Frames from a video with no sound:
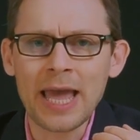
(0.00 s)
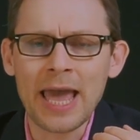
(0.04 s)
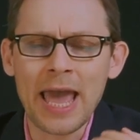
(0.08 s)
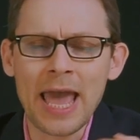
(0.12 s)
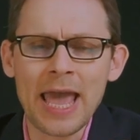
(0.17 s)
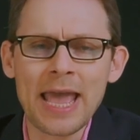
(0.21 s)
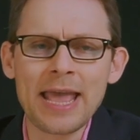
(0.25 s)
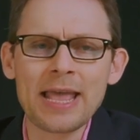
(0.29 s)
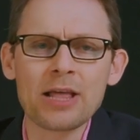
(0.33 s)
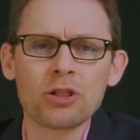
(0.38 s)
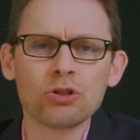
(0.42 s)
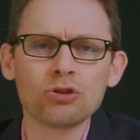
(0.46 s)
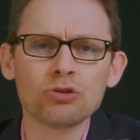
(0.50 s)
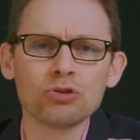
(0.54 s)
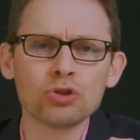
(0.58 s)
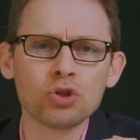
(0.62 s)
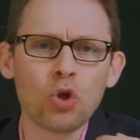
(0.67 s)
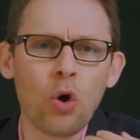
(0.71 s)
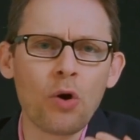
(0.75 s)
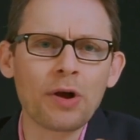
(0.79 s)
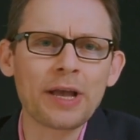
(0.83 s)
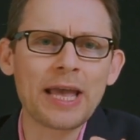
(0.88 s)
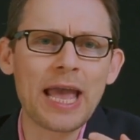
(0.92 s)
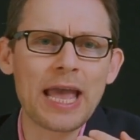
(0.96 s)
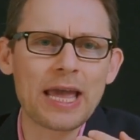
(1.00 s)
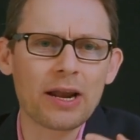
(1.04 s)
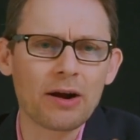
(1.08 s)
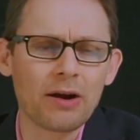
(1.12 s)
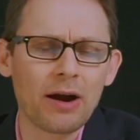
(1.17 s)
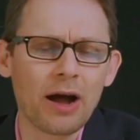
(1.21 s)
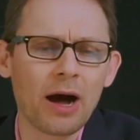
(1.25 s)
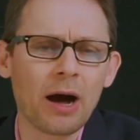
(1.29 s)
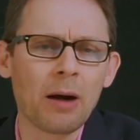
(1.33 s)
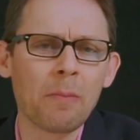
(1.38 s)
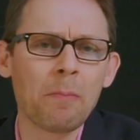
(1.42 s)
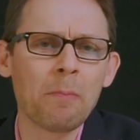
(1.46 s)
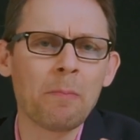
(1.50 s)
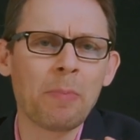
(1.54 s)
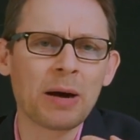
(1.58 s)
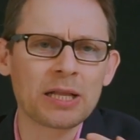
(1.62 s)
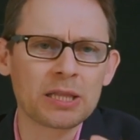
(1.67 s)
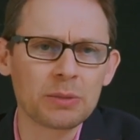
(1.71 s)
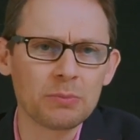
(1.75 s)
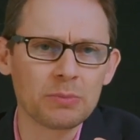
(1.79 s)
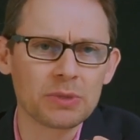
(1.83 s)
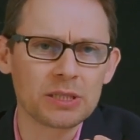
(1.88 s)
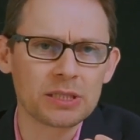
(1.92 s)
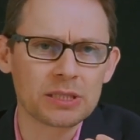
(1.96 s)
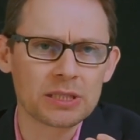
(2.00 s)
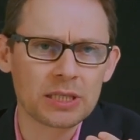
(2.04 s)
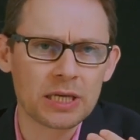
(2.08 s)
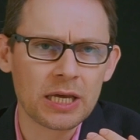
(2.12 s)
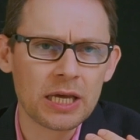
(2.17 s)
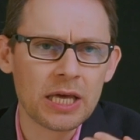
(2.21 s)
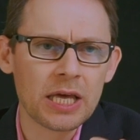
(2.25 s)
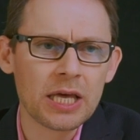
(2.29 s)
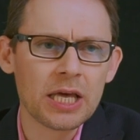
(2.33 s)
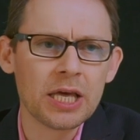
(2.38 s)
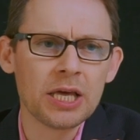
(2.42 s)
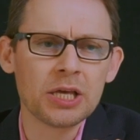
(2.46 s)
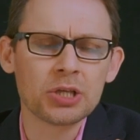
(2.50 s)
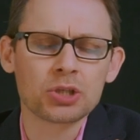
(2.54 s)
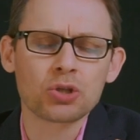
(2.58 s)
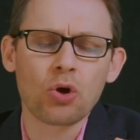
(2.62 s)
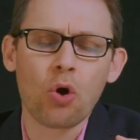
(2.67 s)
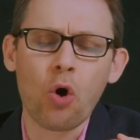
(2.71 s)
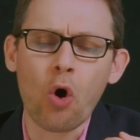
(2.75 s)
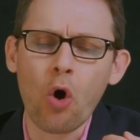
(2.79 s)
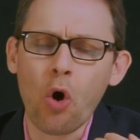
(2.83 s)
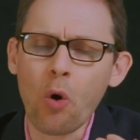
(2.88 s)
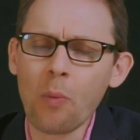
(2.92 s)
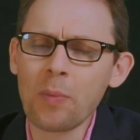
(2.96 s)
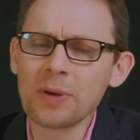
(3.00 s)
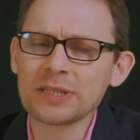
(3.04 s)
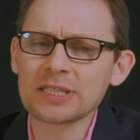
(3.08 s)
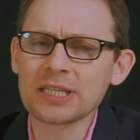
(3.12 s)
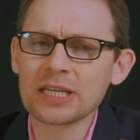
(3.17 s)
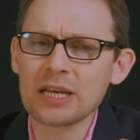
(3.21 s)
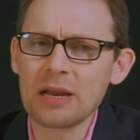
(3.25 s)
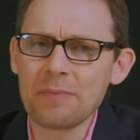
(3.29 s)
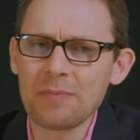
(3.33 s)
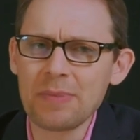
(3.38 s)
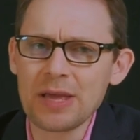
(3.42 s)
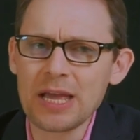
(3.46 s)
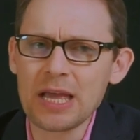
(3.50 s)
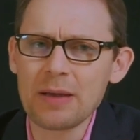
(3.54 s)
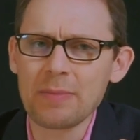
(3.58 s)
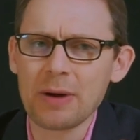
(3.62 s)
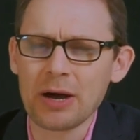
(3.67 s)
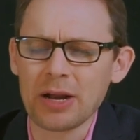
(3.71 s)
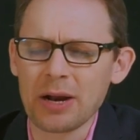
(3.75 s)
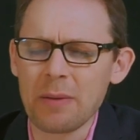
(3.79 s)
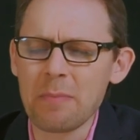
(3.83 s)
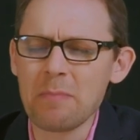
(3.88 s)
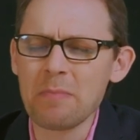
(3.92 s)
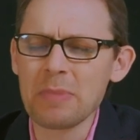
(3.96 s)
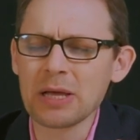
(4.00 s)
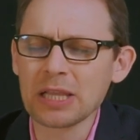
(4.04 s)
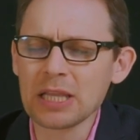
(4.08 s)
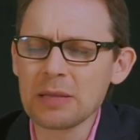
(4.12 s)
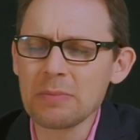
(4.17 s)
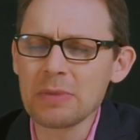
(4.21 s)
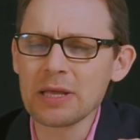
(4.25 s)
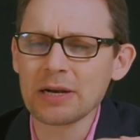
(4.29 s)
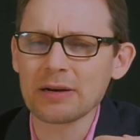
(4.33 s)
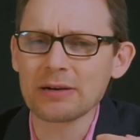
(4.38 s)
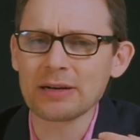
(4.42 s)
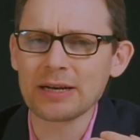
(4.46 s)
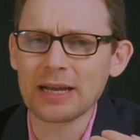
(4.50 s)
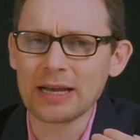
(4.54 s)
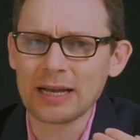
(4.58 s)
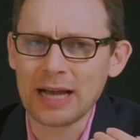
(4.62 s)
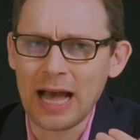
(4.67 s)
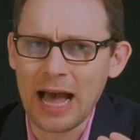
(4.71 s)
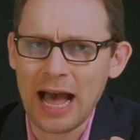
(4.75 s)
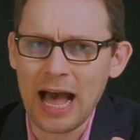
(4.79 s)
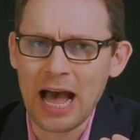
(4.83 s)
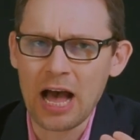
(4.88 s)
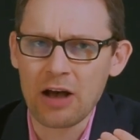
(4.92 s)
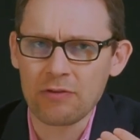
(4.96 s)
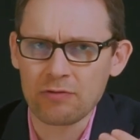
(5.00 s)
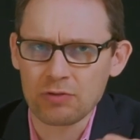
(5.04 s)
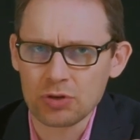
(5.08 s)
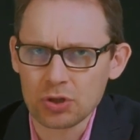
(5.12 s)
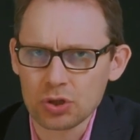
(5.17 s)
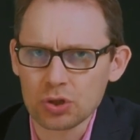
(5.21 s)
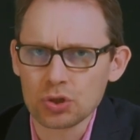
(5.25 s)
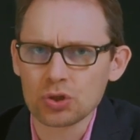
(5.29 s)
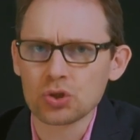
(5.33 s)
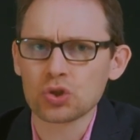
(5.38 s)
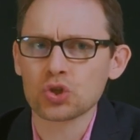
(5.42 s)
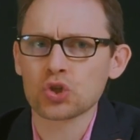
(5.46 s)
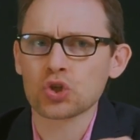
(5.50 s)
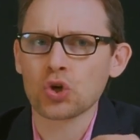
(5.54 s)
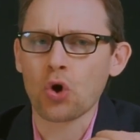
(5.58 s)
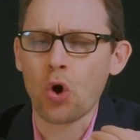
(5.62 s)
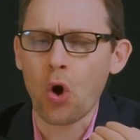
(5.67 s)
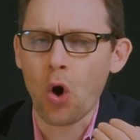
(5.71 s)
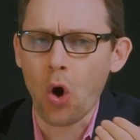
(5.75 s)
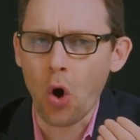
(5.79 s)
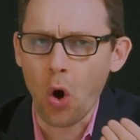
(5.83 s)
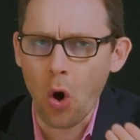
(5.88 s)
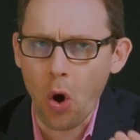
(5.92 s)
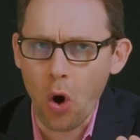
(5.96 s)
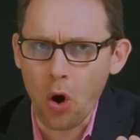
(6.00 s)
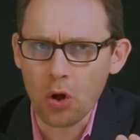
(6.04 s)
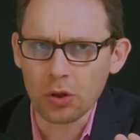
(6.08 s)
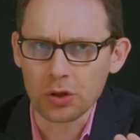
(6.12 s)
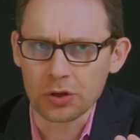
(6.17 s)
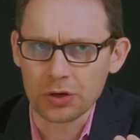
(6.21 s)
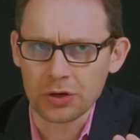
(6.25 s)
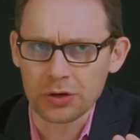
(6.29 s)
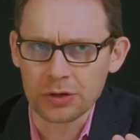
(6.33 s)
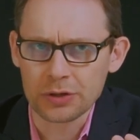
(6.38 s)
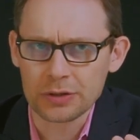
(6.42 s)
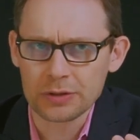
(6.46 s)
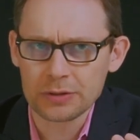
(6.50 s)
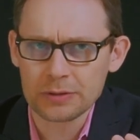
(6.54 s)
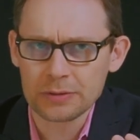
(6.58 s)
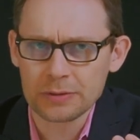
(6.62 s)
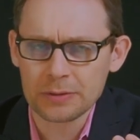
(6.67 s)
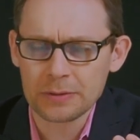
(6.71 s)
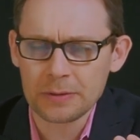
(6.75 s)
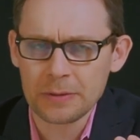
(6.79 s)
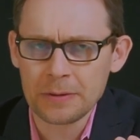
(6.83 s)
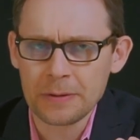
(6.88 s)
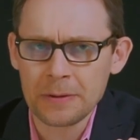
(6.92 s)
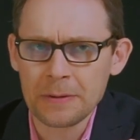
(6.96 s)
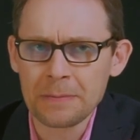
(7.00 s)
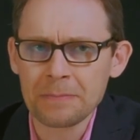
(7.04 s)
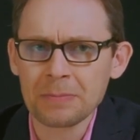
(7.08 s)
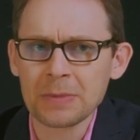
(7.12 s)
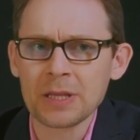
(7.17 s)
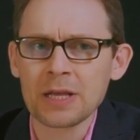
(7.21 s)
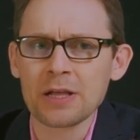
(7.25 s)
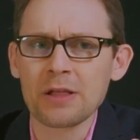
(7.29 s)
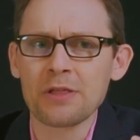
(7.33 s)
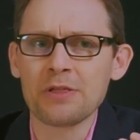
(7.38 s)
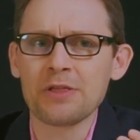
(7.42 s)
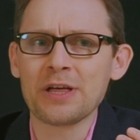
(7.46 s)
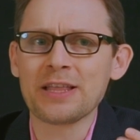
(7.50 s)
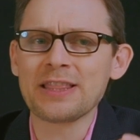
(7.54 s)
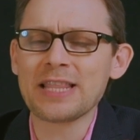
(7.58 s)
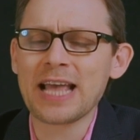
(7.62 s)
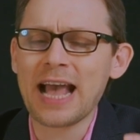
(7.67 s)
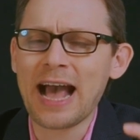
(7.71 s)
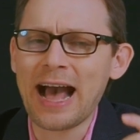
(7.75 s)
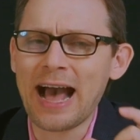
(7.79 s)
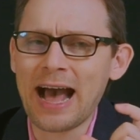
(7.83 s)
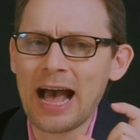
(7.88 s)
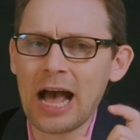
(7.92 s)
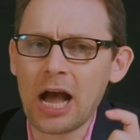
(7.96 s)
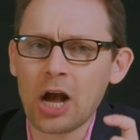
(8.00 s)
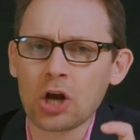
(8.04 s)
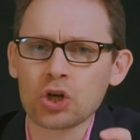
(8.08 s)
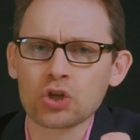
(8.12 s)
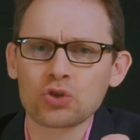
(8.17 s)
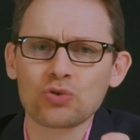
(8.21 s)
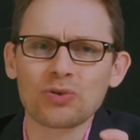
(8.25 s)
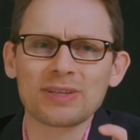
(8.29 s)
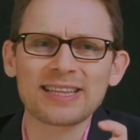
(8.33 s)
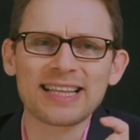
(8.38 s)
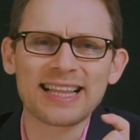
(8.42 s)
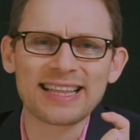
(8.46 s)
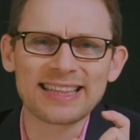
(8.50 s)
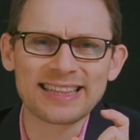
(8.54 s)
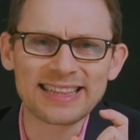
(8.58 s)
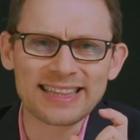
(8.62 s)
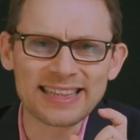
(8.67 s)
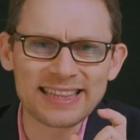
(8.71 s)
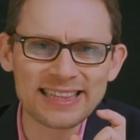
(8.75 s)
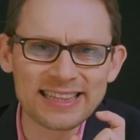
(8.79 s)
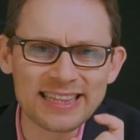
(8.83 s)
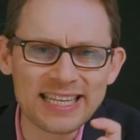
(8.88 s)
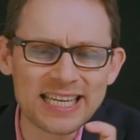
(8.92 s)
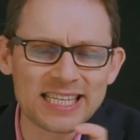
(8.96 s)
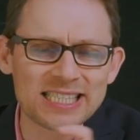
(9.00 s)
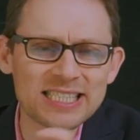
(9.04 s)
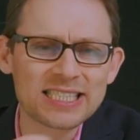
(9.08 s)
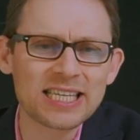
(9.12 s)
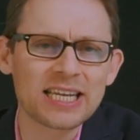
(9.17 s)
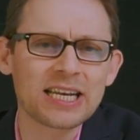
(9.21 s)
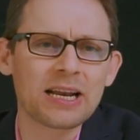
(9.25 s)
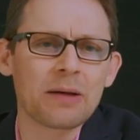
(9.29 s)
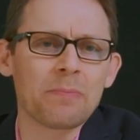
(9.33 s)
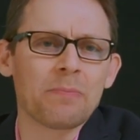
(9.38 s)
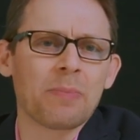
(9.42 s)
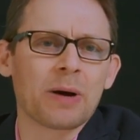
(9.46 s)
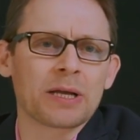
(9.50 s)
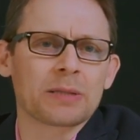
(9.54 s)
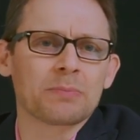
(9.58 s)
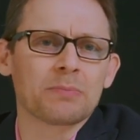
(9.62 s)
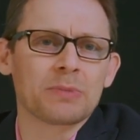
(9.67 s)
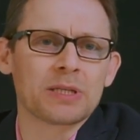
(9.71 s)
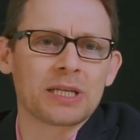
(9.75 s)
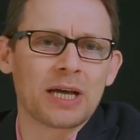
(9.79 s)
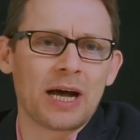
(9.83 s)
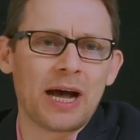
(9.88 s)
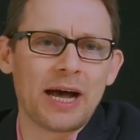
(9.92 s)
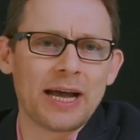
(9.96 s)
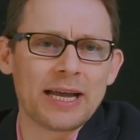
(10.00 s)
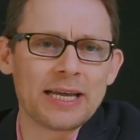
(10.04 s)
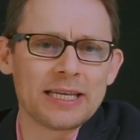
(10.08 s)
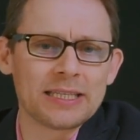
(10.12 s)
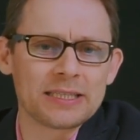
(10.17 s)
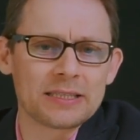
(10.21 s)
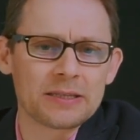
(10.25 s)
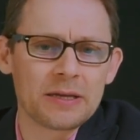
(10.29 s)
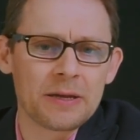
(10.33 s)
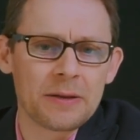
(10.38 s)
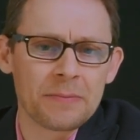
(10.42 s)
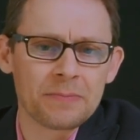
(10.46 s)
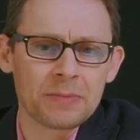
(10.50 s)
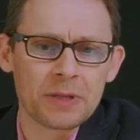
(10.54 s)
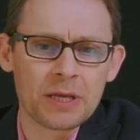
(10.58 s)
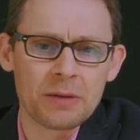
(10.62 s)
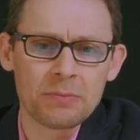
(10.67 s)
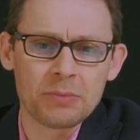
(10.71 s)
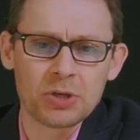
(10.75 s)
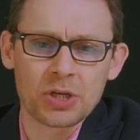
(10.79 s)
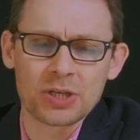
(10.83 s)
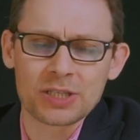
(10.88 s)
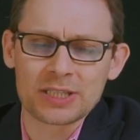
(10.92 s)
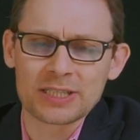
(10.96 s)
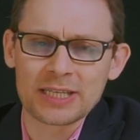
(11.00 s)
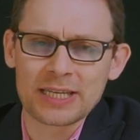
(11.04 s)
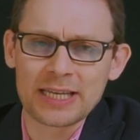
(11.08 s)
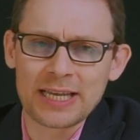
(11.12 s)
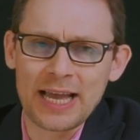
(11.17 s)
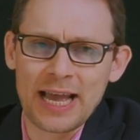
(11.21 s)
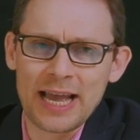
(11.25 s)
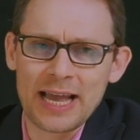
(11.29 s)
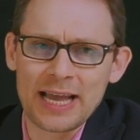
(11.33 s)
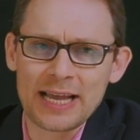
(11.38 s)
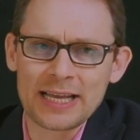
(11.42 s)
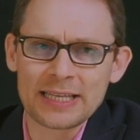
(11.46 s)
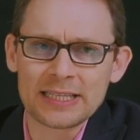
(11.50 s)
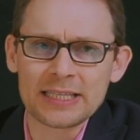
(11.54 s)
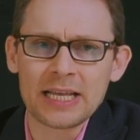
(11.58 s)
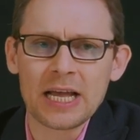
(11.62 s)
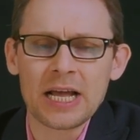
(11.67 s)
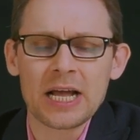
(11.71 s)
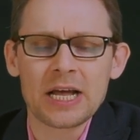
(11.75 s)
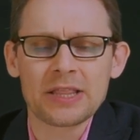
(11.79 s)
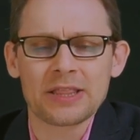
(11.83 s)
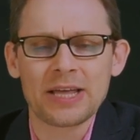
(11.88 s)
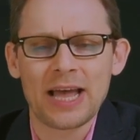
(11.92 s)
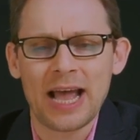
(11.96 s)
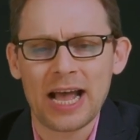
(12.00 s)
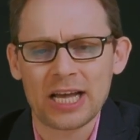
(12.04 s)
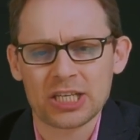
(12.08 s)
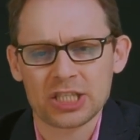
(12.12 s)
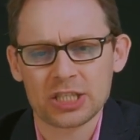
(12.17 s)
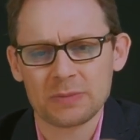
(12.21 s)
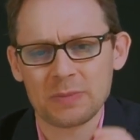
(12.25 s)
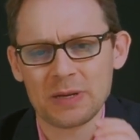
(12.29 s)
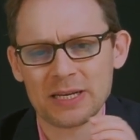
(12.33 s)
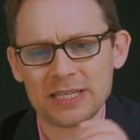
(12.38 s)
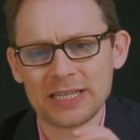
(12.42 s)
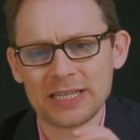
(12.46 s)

A locator abutment is always going to be about 1.5 millimeters taller than the actual listed abutment height, because again, there has to be a